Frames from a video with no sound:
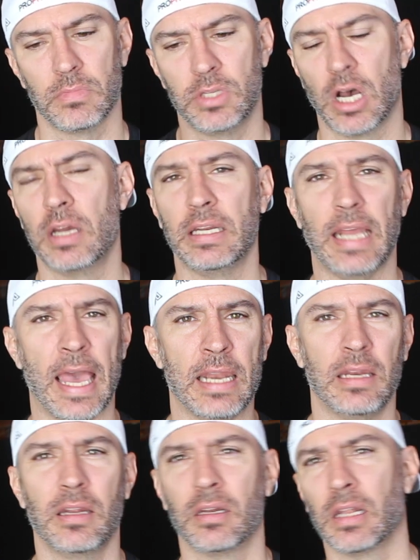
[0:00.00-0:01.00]
done and
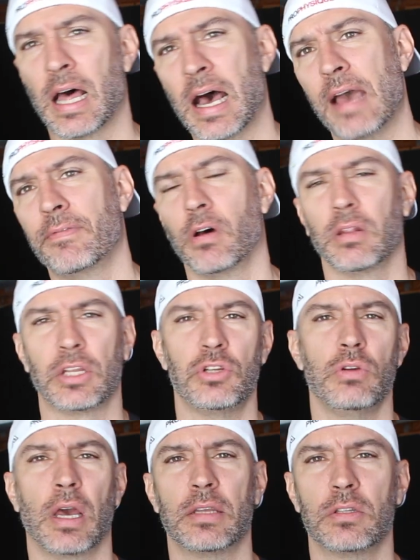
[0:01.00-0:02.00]
edited and live, I'll
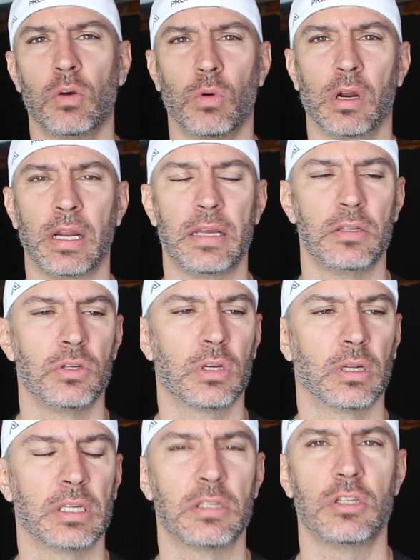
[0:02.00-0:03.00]
let you guys know where it is. You
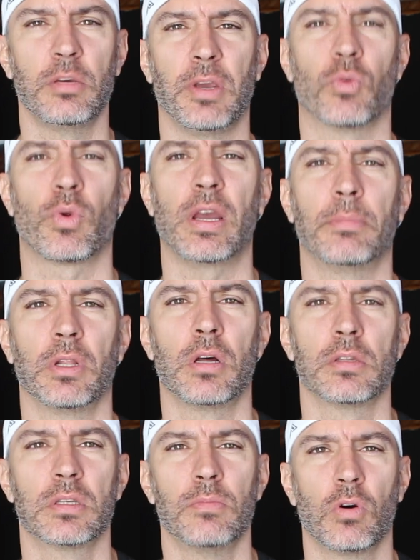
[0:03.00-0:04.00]
can listen to me ramble
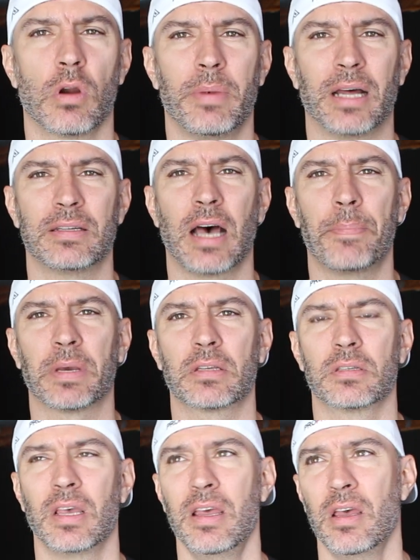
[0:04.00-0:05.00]
on some more about
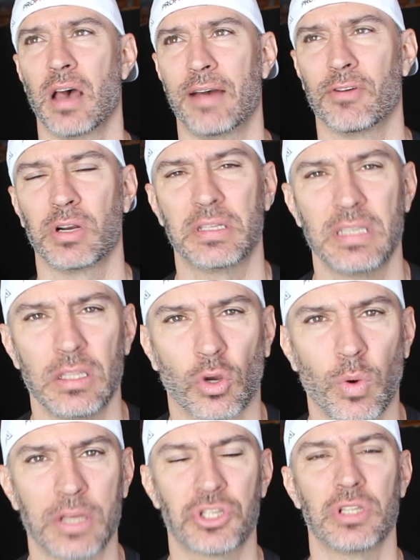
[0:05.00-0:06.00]
topics. I've already seen the
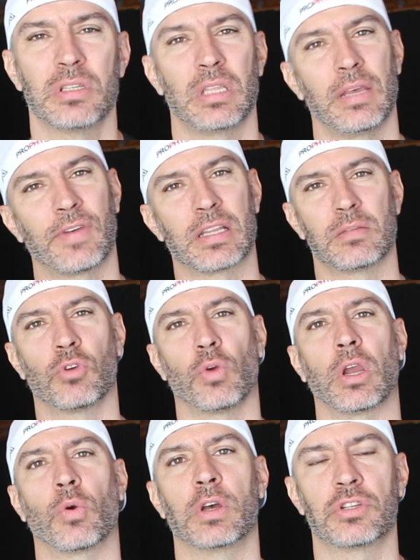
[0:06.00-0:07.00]
questions, and they've got some
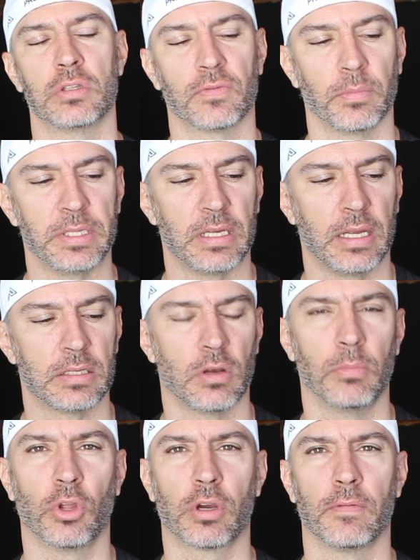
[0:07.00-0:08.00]
great questions for me today,
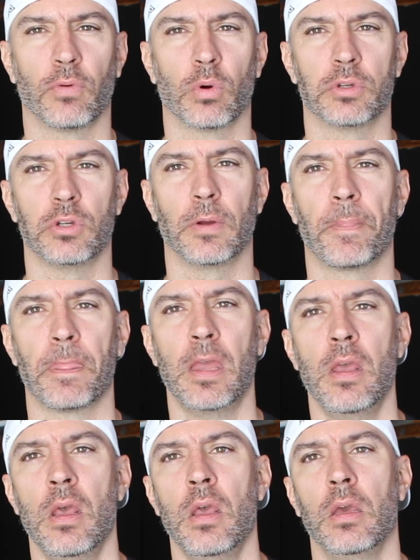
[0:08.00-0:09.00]
so I'm looking forward to it.
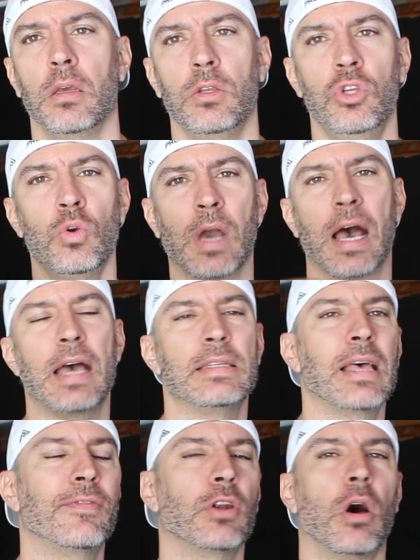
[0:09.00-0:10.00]
You
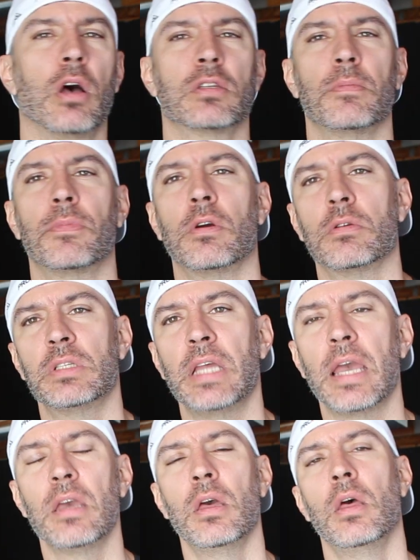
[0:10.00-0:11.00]
guys have an awesome
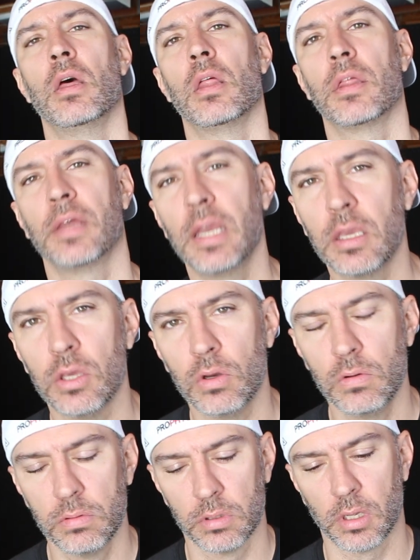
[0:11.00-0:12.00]
Thursday. Thank
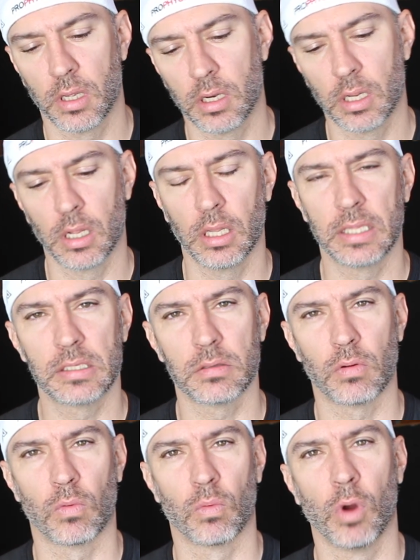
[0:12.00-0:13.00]
you, and
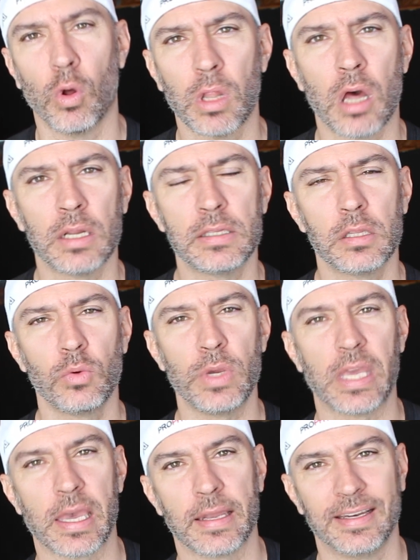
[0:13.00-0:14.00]
let's roll on into the
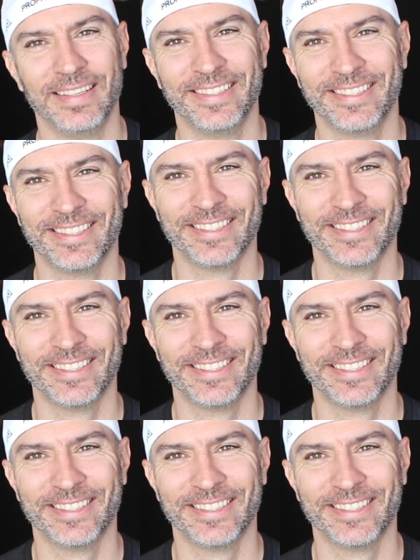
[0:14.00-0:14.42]
weekend.